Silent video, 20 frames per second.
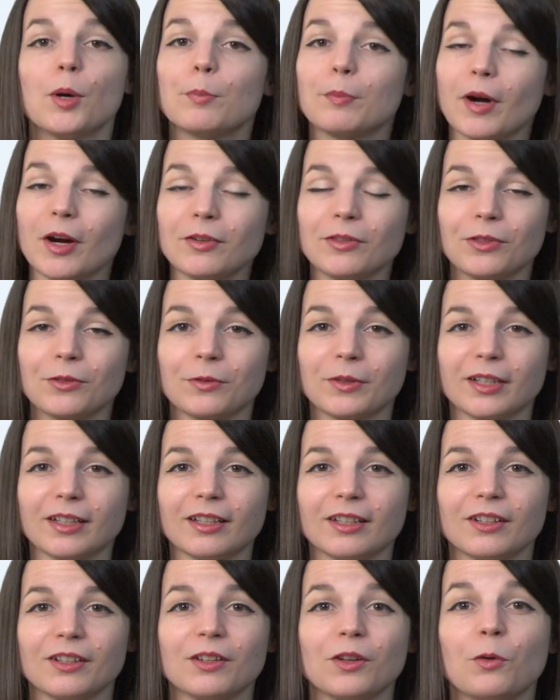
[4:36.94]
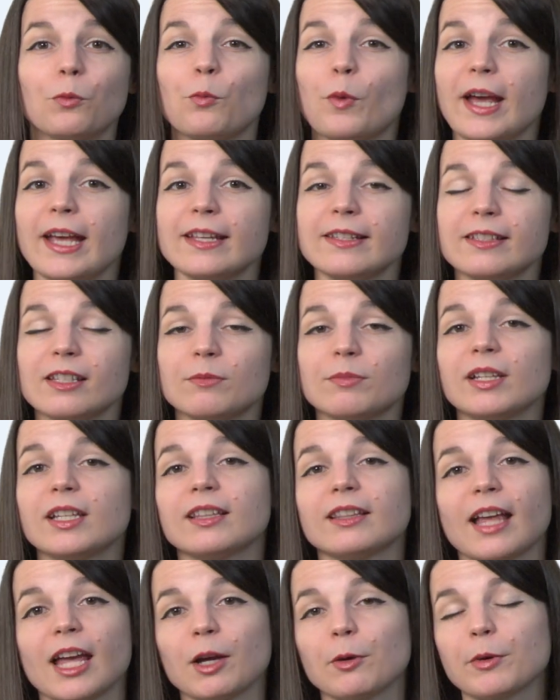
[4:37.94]
Part 3. Ways to
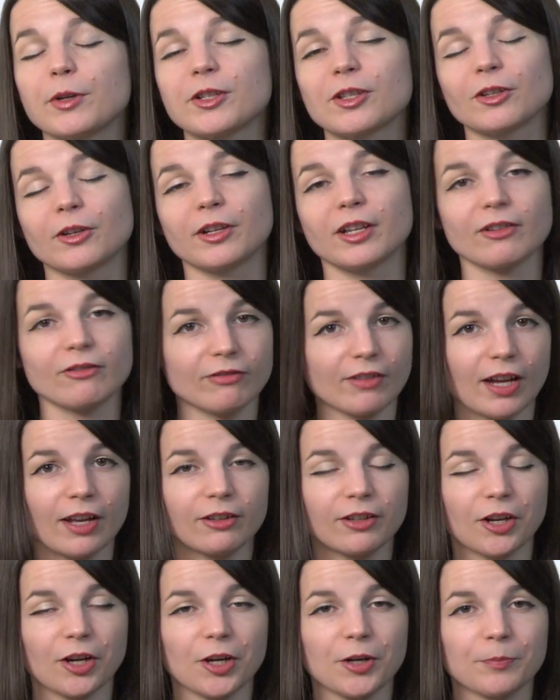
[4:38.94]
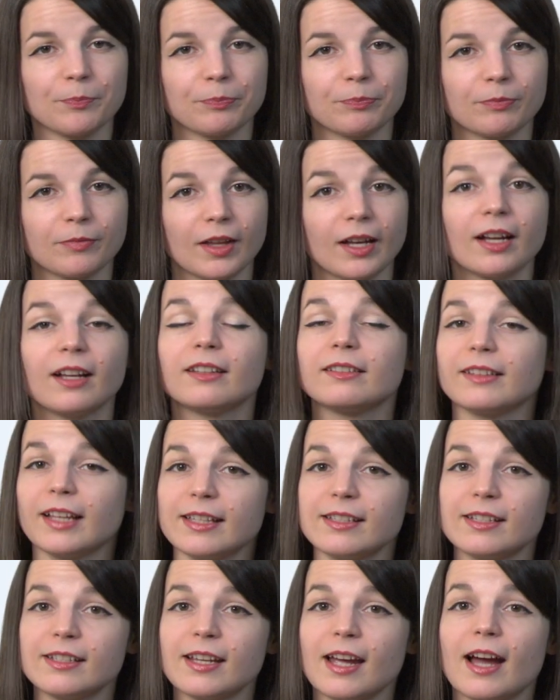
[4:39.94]
beat language learning failure.
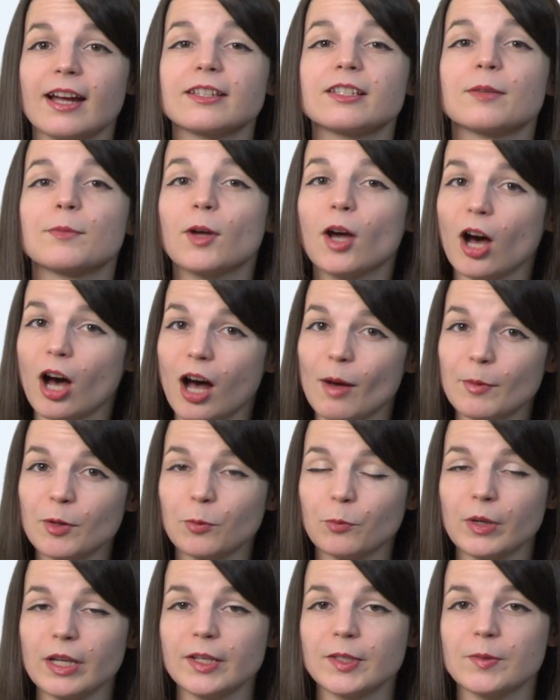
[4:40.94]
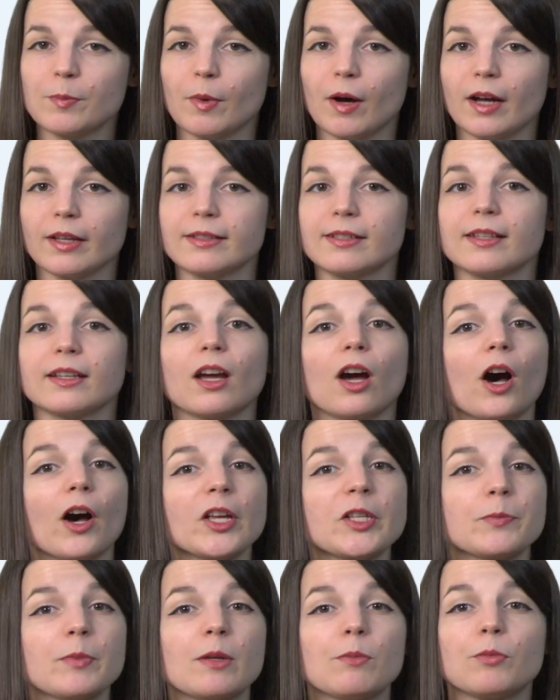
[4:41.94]
Let's attack some common weak spots that
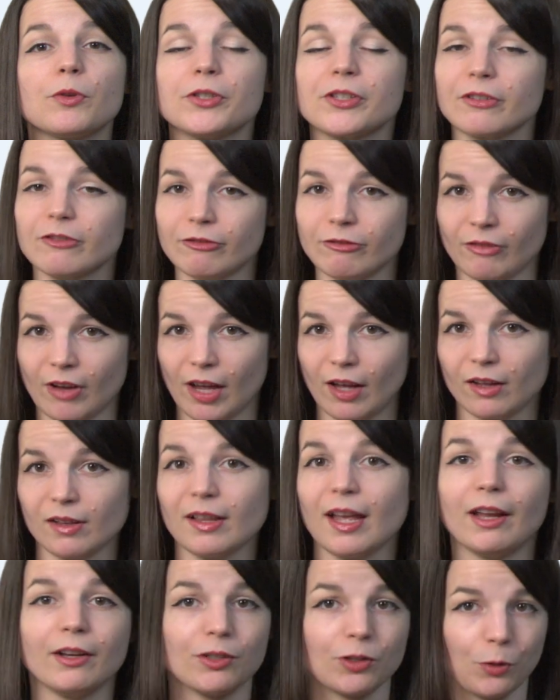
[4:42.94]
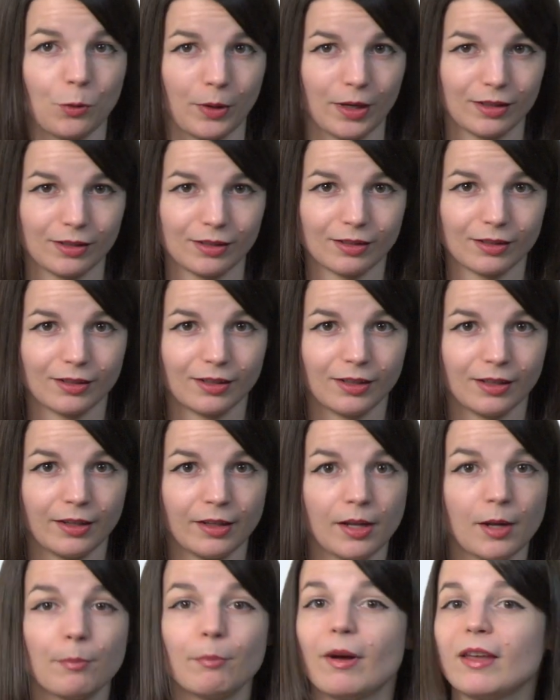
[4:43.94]
cause people to fail and quit.
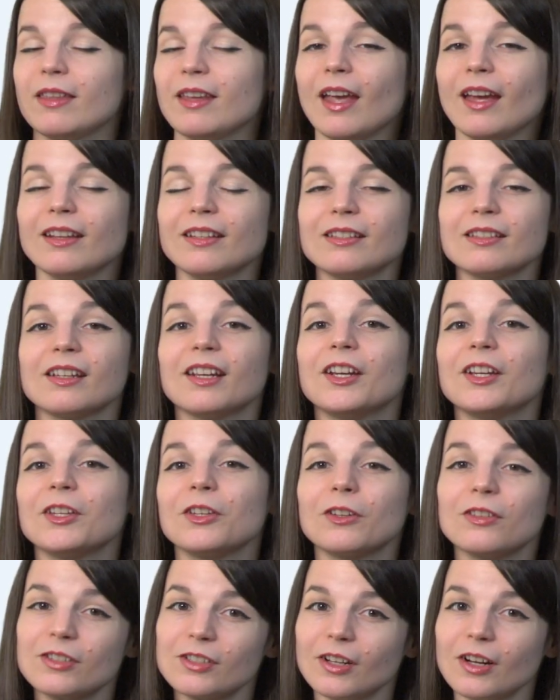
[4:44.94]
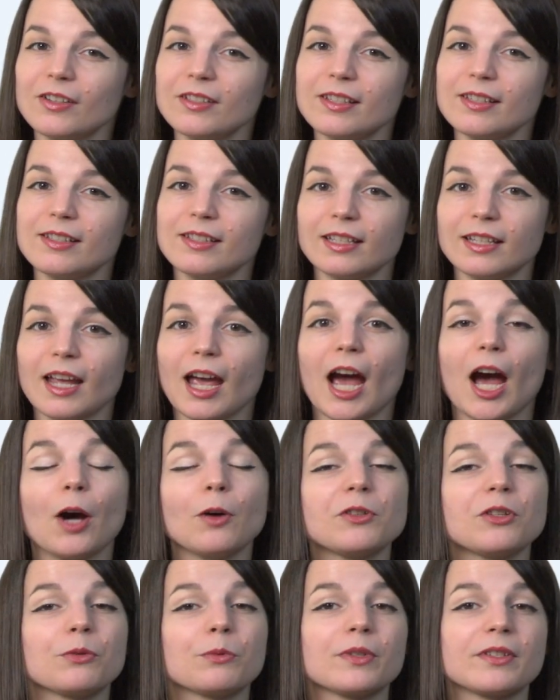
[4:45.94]
By the end, you'll start to see
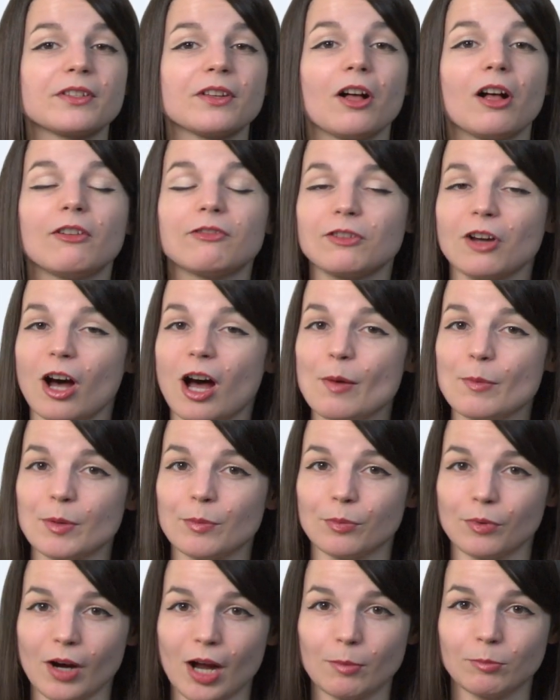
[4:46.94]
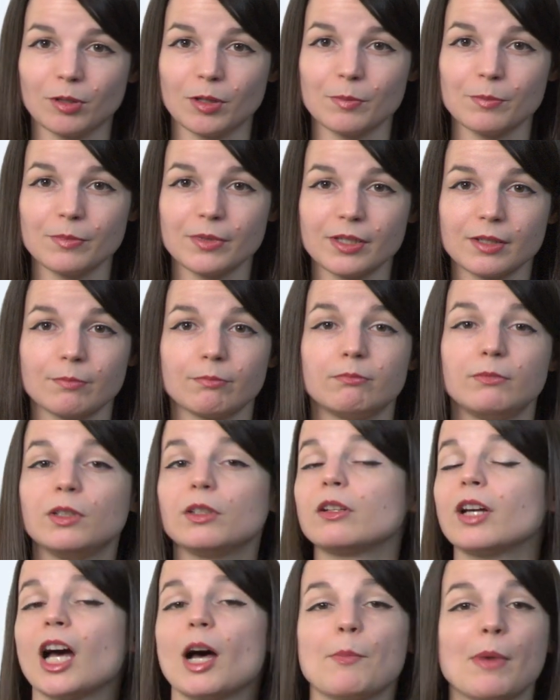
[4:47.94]
how to resolve common problems,
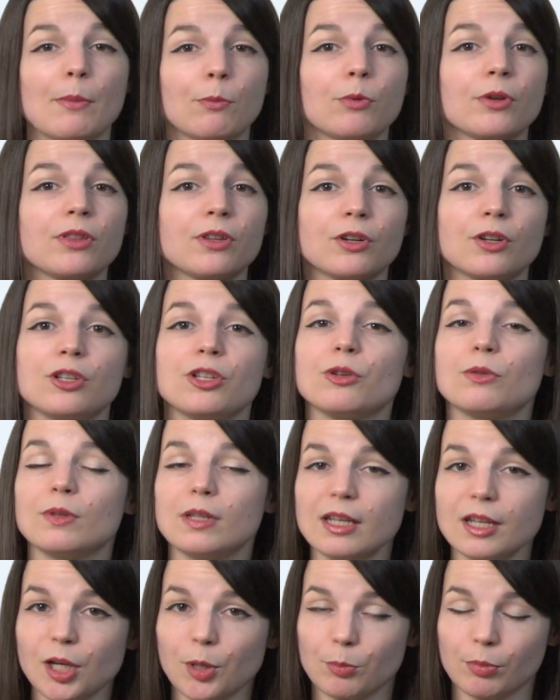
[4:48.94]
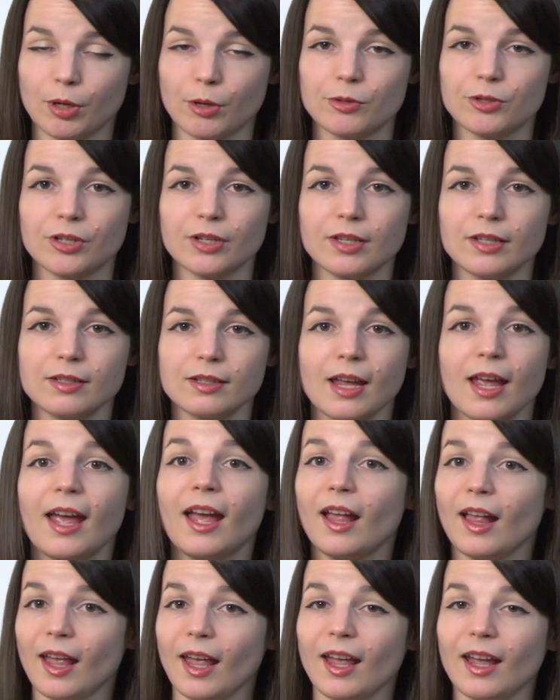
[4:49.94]
you'll come up with your unique approaches,
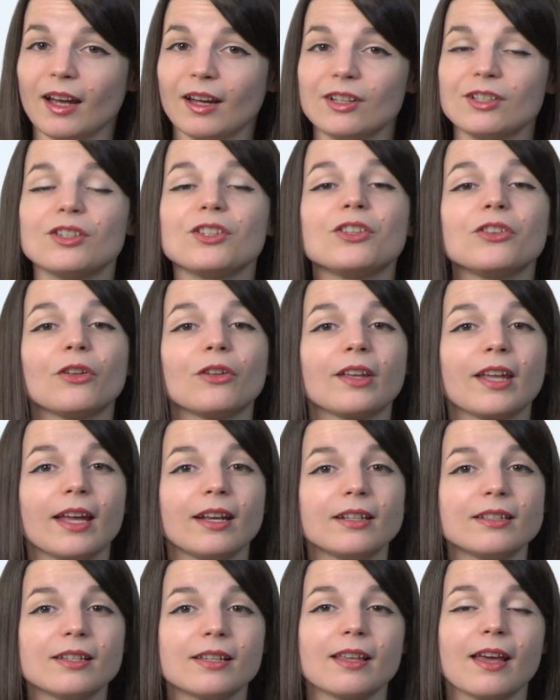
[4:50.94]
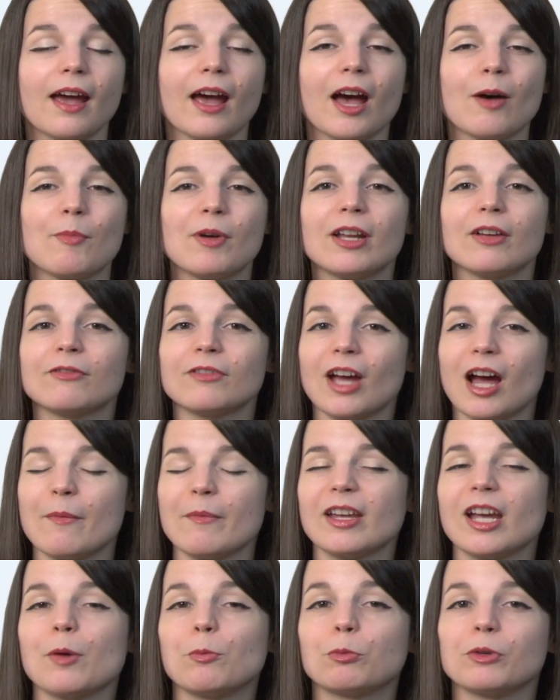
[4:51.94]
and you'll get into the habit of
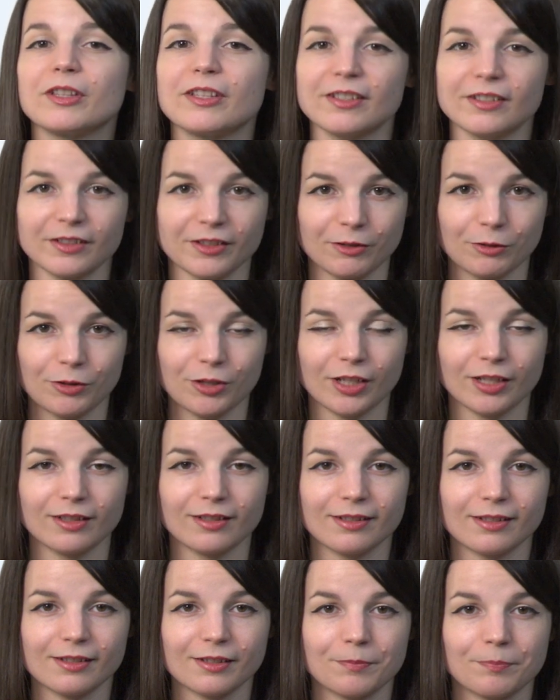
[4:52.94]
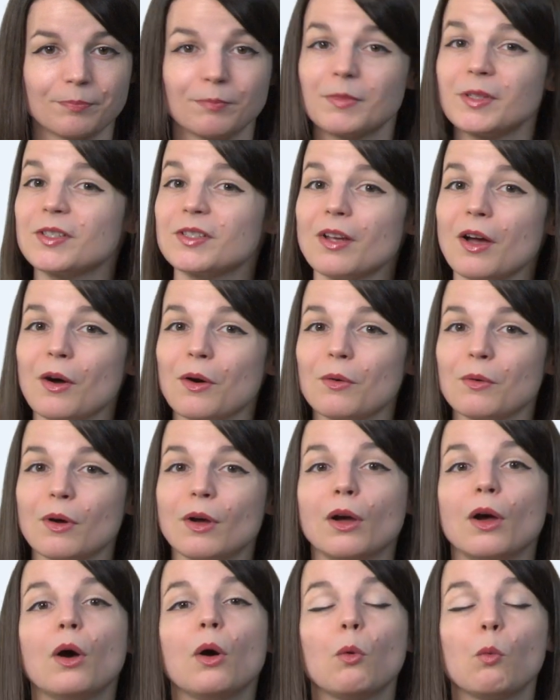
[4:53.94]
coming up with solutions. So,
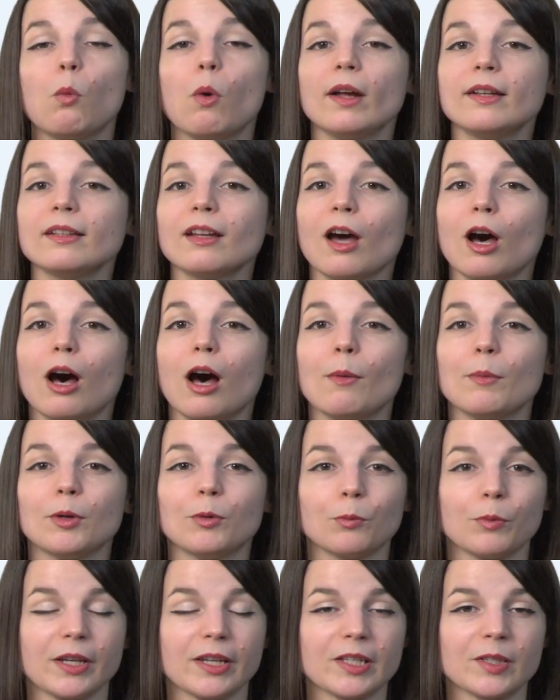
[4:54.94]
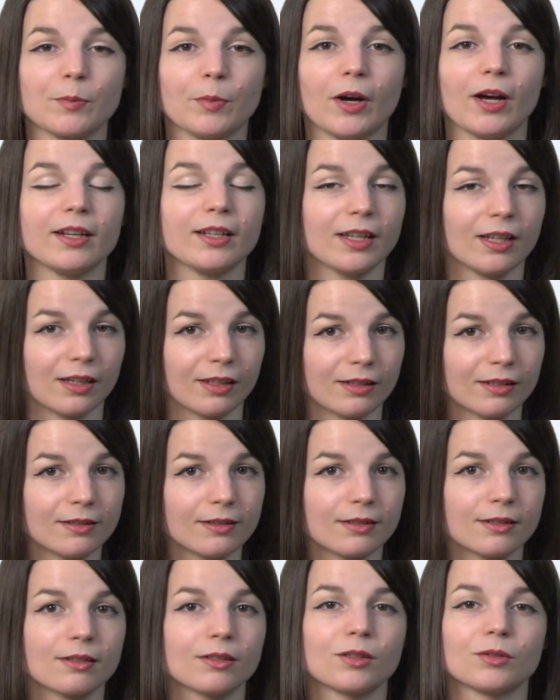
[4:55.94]
one common weak spot
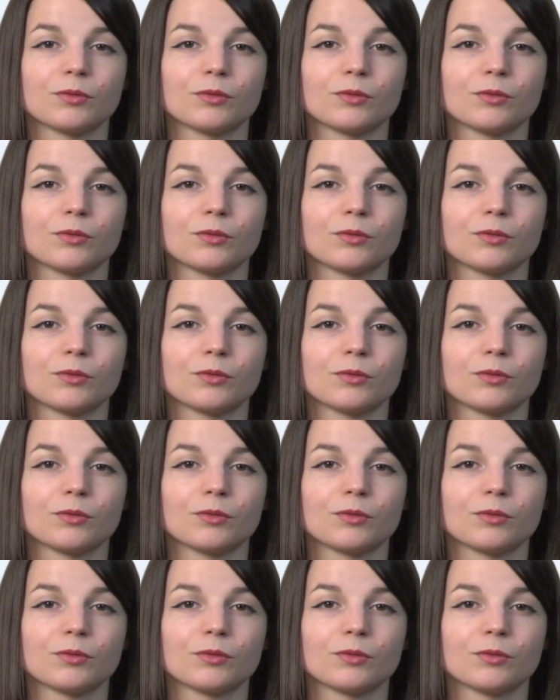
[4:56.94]
is